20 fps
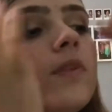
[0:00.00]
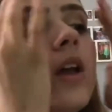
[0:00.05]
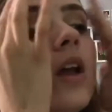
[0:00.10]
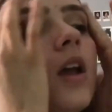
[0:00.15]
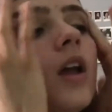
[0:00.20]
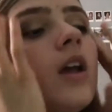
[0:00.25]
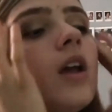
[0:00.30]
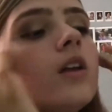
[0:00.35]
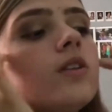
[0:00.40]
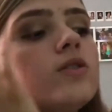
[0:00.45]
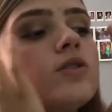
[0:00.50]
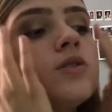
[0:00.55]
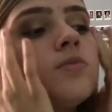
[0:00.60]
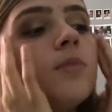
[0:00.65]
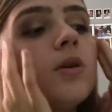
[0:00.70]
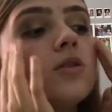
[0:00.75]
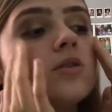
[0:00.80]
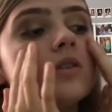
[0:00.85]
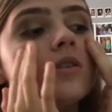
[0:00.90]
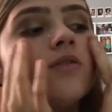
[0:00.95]
and just
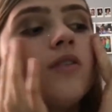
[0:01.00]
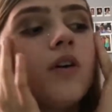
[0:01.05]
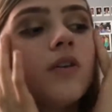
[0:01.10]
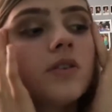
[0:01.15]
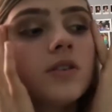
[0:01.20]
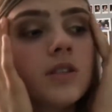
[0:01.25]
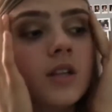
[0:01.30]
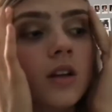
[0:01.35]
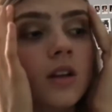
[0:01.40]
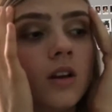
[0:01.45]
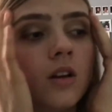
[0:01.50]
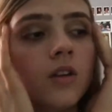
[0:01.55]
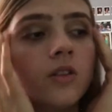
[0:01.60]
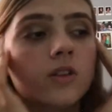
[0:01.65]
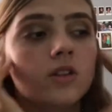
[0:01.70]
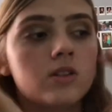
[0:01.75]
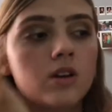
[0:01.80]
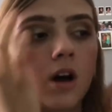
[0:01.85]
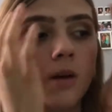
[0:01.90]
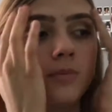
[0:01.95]
mostly focusing it on
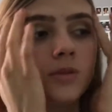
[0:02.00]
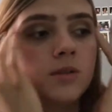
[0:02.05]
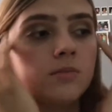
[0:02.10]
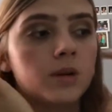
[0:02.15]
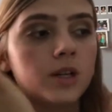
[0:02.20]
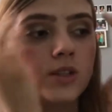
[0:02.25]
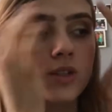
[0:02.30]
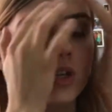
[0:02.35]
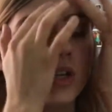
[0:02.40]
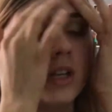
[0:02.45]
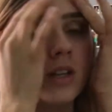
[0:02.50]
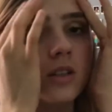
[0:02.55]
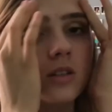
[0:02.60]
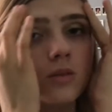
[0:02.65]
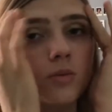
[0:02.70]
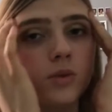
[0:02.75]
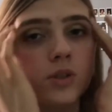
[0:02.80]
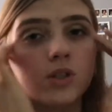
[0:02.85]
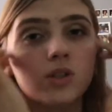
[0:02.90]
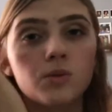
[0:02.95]
the tops of my cheeks,
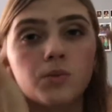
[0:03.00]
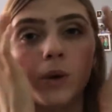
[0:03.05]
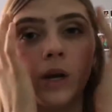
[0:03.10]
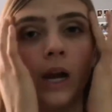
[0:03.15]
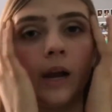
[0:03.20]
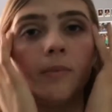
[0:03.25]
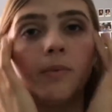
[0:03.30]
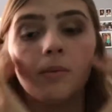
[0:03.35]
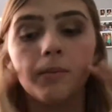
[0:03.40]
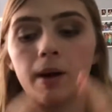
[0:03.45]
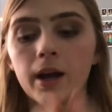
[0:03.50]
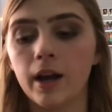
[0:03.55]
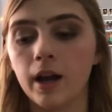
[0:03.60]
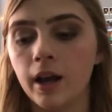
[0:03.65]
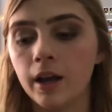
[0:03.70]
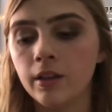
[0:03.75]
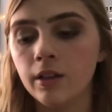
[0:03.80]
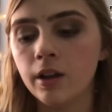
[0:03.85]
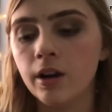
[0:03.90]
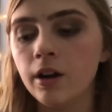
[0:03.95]
which is where I put my
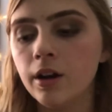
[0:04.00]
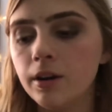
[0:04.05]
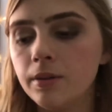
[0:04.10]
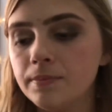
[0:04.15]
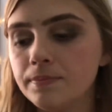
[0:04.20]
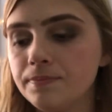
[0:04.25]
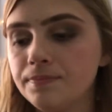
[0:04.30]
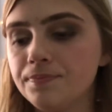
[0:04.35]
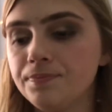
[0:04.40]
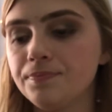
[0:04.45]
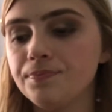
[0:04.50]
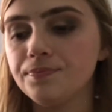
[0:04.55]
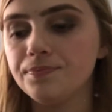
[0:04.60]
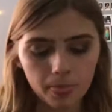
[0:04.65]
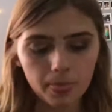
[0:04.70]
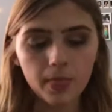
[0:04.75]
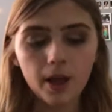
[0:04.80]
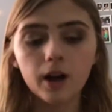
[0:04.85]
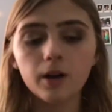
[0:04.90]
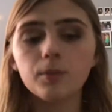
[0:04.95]
highlighter.
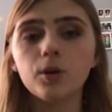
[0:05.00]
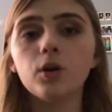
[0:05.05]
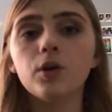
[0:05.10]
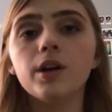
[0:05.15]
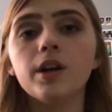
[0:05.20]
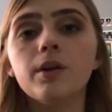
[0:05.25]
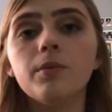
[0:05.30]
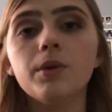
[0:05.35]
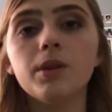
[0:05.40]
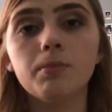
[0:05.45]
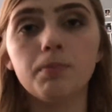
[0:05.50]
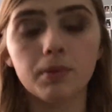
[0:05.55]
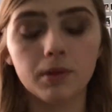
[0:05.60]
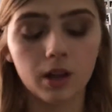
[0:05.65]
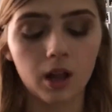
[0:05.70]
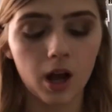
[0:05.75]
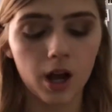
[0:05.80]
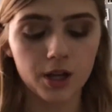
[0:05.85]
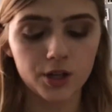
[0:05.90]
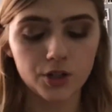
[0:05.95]
Now I'm going in with
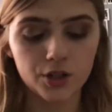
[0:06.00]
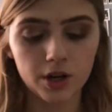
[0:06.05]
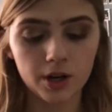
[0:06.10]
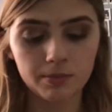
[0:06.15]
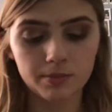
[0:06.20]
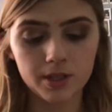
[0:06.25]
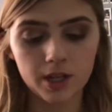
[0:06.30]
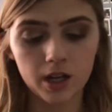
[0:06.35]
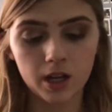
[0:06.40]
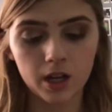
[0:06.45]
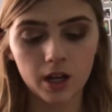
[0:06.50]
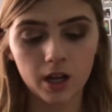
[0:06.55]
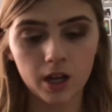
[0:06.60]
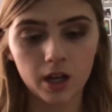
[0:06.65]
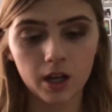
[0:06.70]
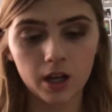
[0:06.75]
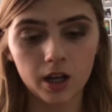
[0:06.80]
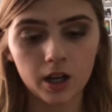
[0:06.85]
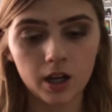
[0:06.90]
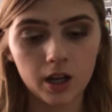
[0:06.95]
blush. I'm
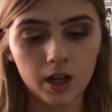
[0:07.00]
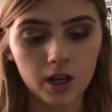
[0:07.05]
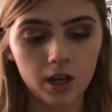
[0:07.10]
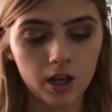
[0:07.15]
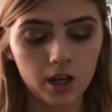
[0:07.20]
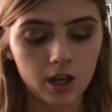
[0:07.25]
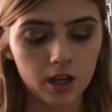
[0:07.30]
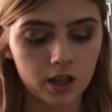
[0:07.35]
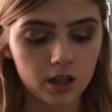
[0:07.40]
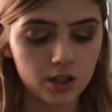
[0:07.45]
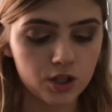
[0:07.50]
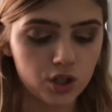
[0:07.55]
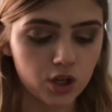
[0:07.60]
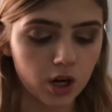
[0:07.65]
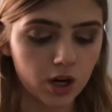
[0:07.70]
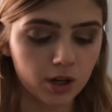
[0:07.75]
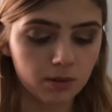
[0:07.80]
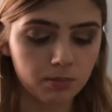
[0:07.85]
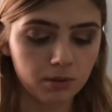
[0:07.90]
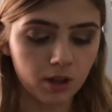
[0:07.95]
taking the
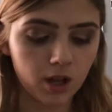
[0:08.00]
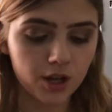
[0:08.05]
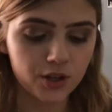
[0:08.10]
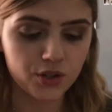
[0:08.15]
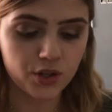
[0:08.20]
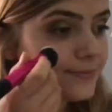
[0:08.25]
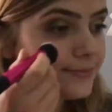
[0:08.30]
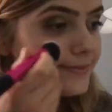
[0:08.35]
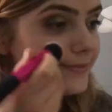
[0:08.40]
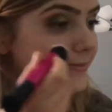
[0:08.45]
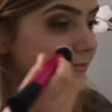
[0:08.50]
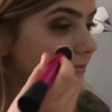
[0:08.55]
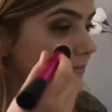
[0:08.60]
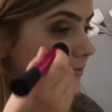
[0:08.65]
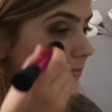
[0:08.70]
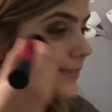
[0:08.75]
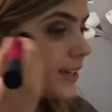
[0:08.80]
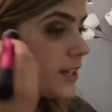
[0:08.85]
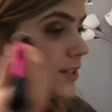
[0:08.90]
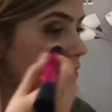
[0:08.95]
Tarte blush
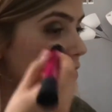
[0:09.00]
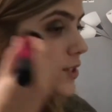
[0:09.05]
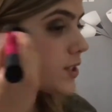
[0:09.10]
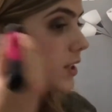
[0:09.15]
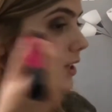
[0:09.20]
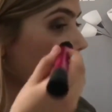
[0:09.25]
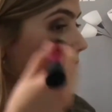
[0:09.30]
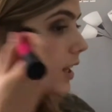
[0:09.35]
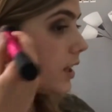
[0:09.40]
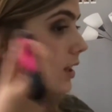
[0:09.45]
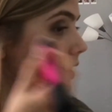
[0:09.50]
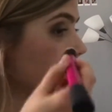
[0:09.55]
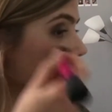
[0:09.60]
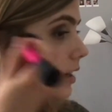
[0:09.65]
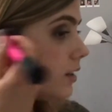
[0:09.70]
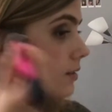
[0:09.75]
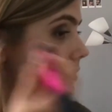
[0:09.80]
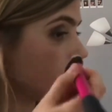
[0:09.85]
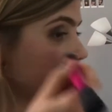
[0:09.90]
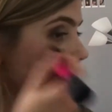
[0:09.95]
and just lightly